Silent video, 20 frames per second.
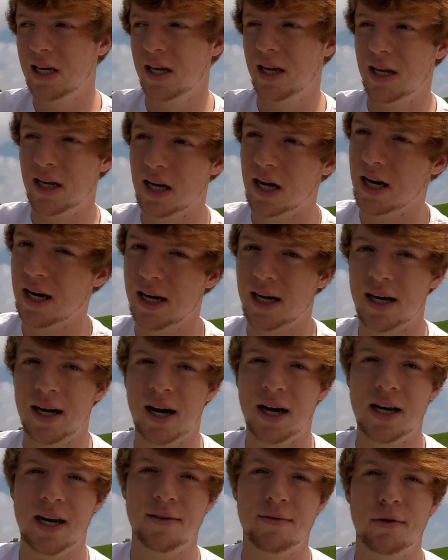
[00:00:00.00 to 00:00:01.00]
and
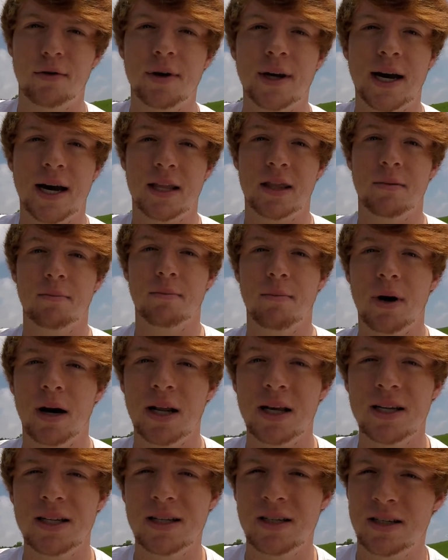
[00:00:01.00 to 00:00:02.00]
I never really had the
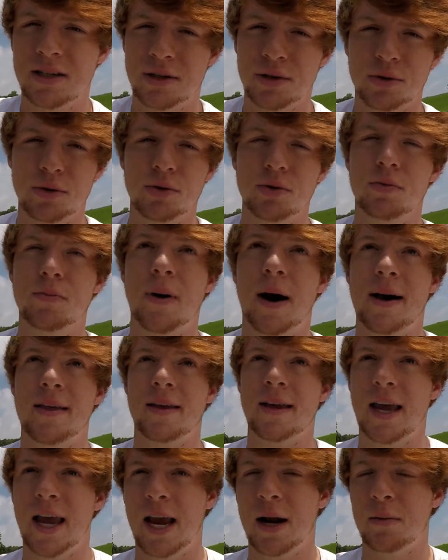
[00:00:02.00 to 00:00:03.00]
money to buy the
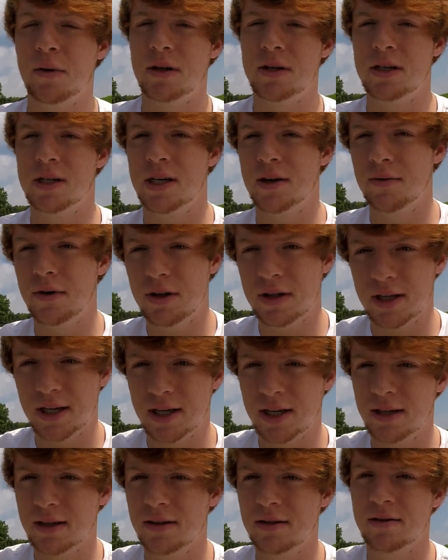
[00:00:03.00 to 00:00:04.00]
cameras and
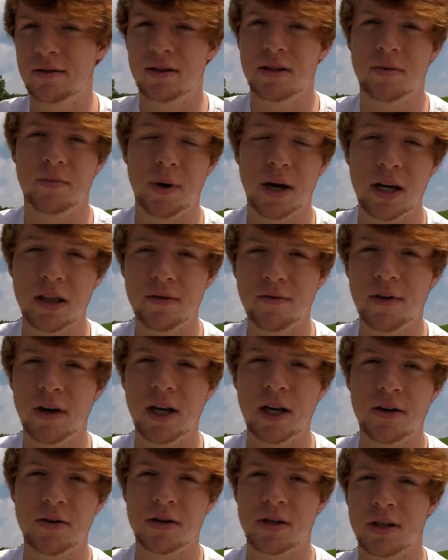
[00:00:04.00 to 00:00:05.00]
everything to make the
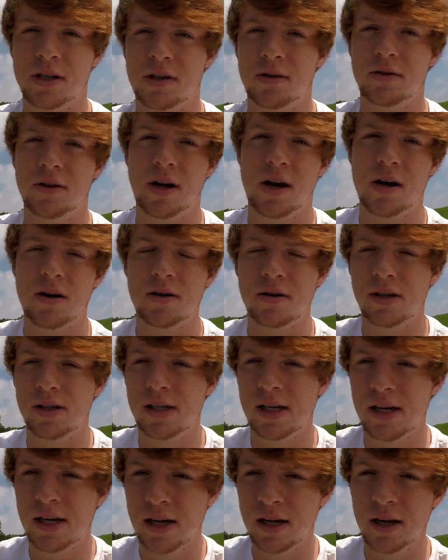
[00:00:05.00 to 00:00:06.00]
videos until now.
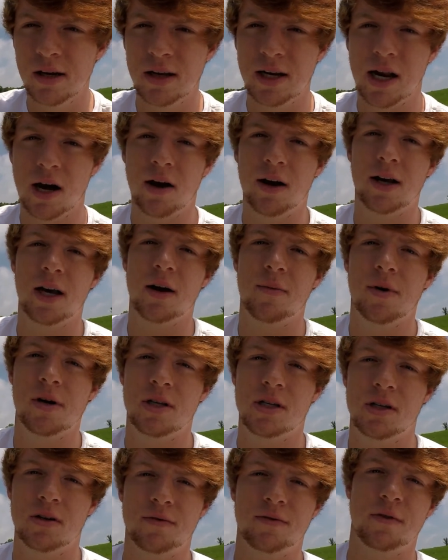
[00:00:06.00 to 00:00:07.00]
Now I got
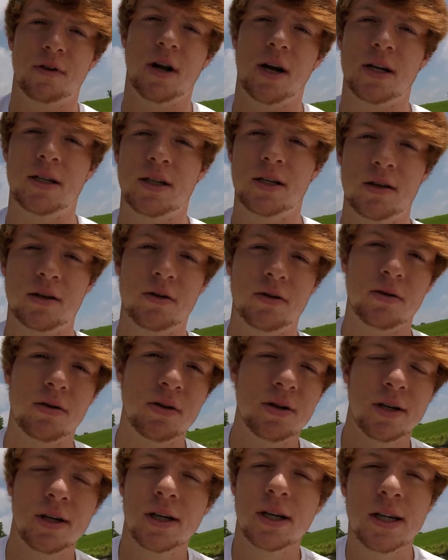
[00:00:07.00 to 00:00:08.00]
myself a nice little
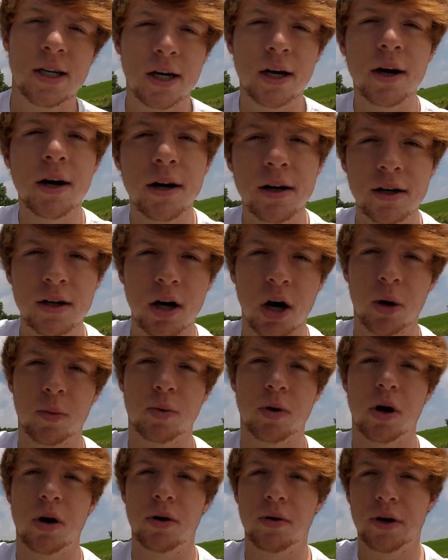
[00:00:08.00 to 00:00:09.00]

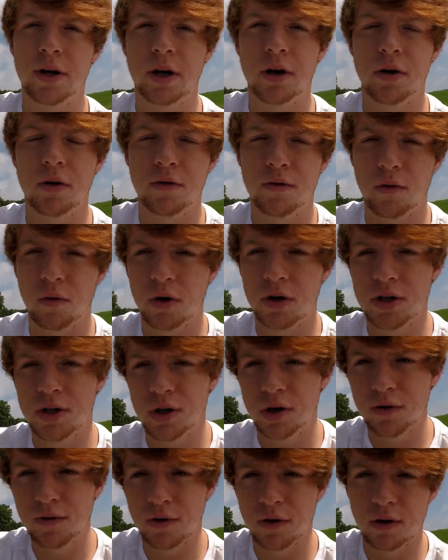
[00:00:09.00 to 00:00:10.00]
GoPro Hero 4
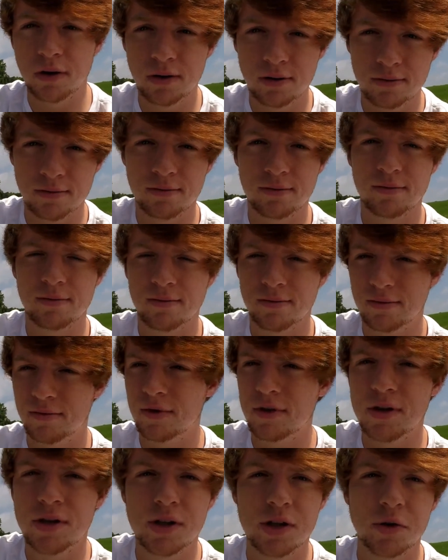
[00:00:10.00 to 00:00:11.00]
Silver.
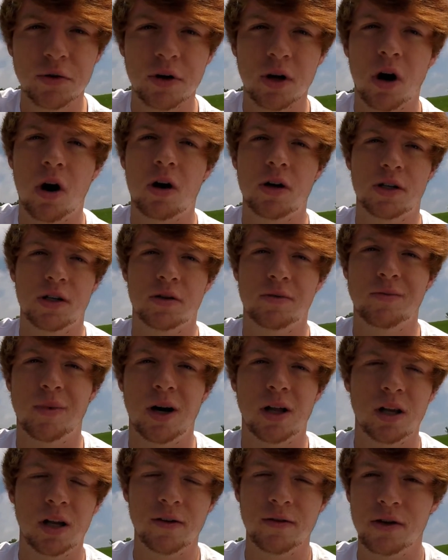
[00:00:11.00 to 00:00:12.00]
It's doing awesome.
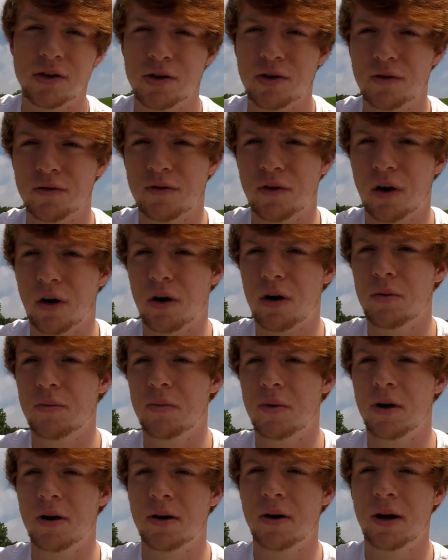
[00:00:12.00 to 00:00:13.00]
I love it so far,
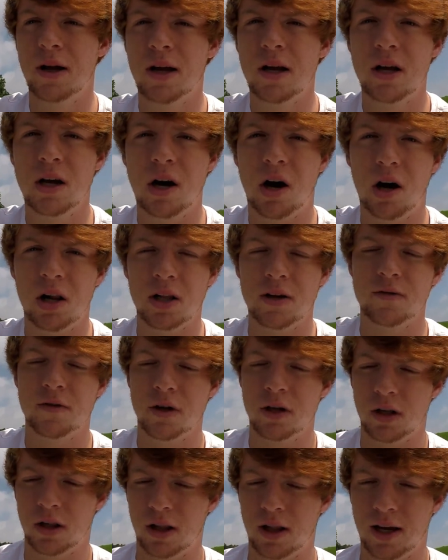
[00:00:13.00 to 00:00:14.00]
but I'll leave
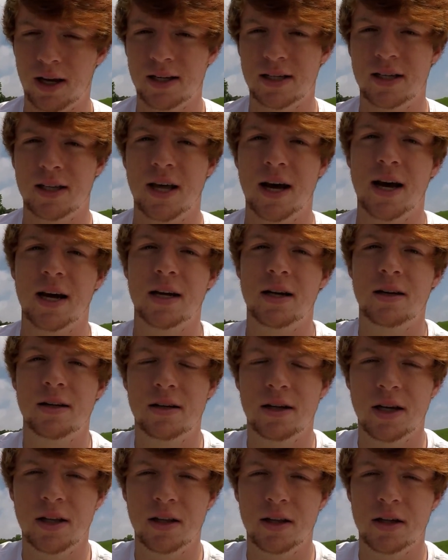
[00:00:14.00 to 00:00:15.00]
a link to that
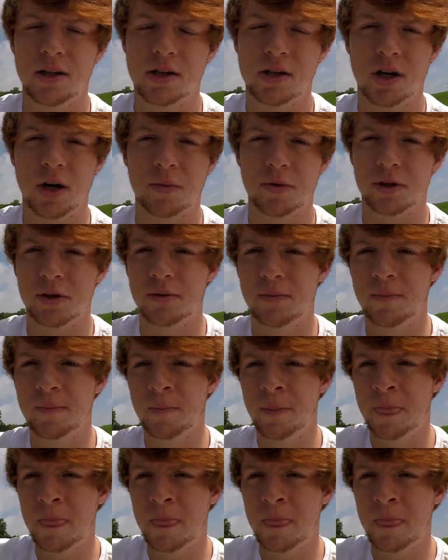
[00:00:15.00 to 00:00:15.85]
in the description.